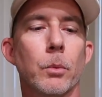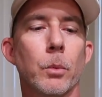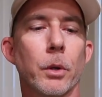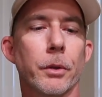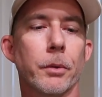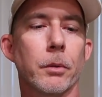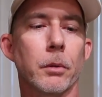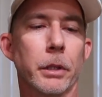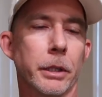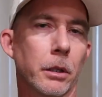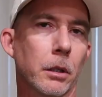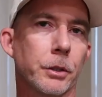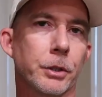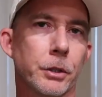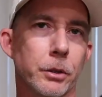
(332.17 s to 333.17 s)
with
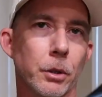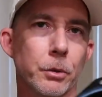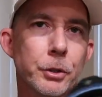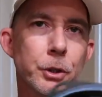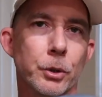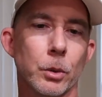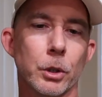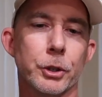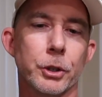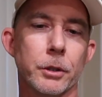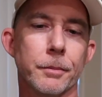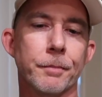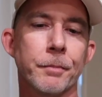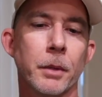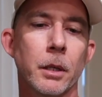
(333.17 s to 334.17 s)
little to no
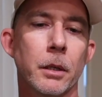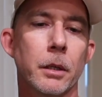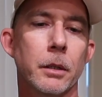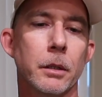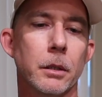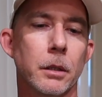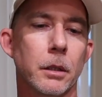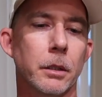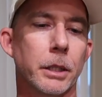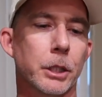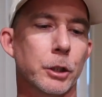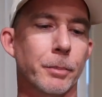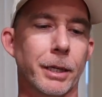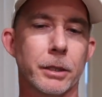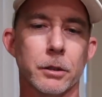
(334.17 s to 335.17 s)
distortion
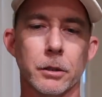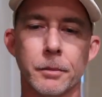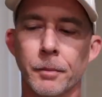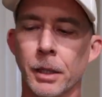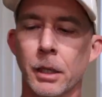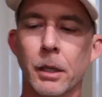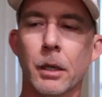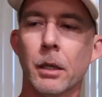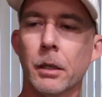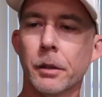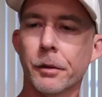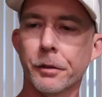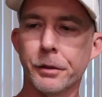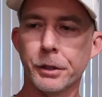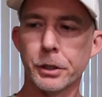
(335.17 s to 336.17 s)
expected.
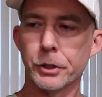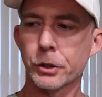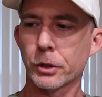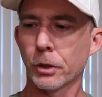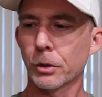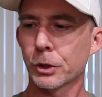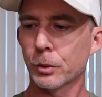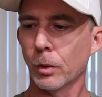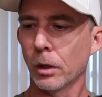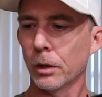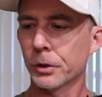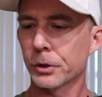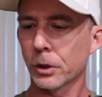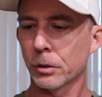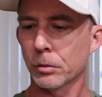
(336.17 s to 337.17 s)
The Scosche
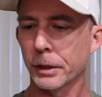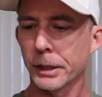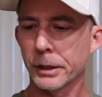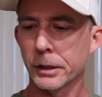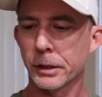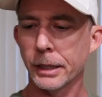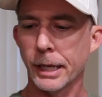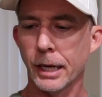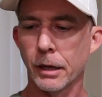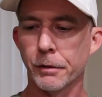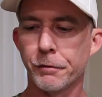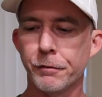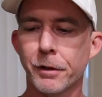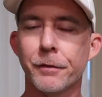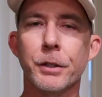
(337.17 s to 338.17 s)
ones are rated
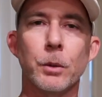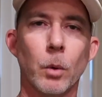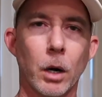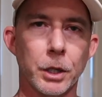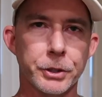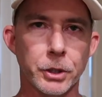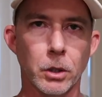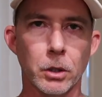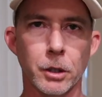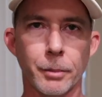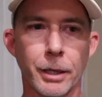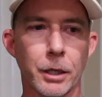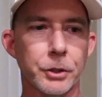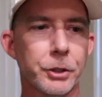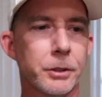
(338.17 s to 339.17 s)
at 50 watts
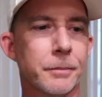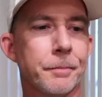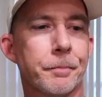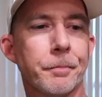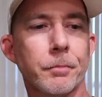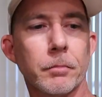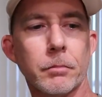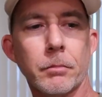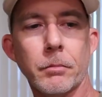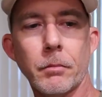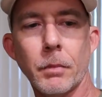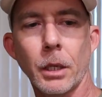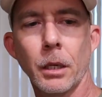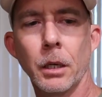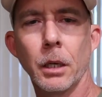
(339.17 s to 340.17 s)
RMS.
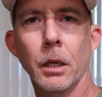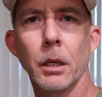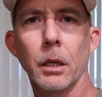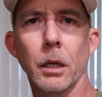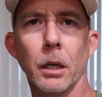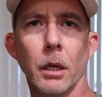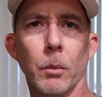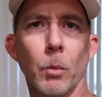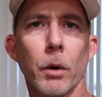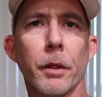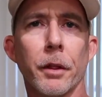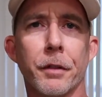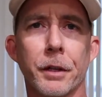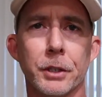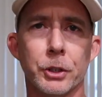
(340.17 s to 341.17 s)
One
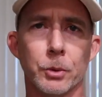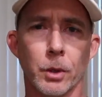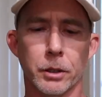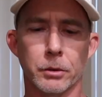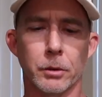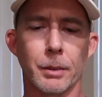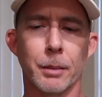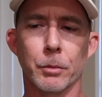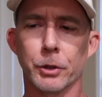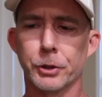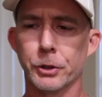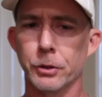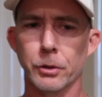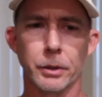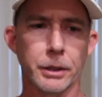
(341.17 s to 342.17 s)
of the things you want to remember
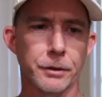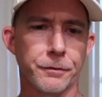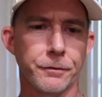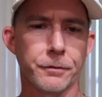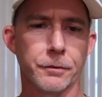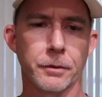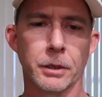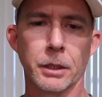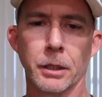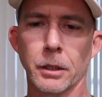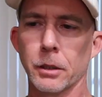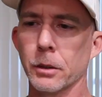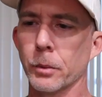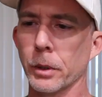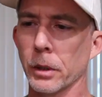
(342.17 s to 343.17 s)
too, and if
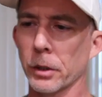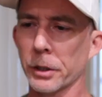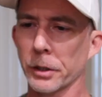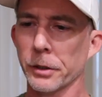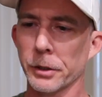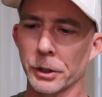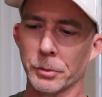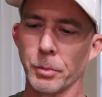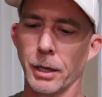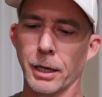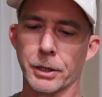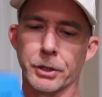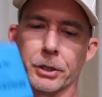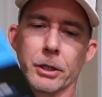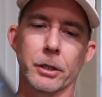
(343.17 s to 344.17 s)
you look at this
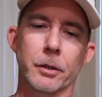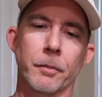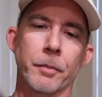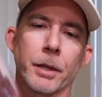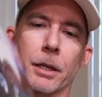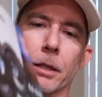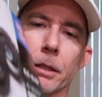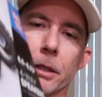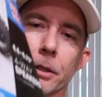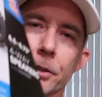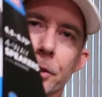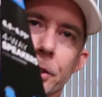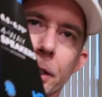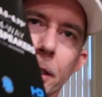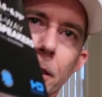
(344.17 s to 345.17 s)
box here, it
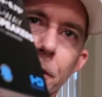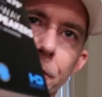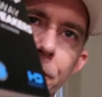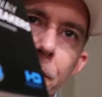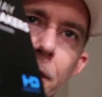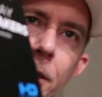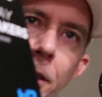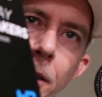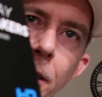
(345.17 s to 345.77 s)
says